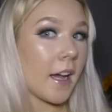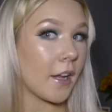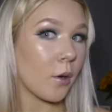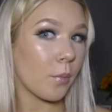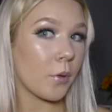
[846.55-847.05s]
I
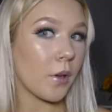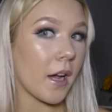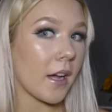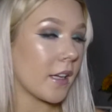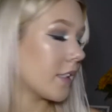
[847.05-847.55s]
hope you
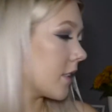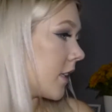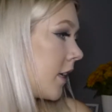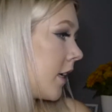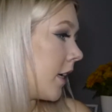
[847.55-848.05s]
guys
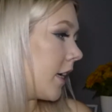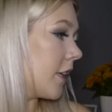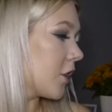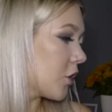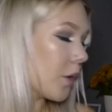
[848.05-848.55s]

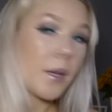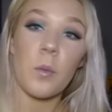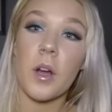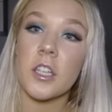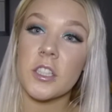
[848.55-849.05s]
enjoyed
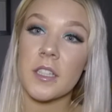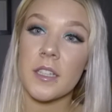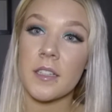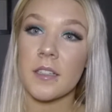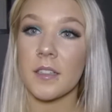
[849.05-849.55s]

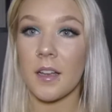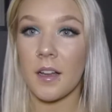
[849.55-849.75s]
watching.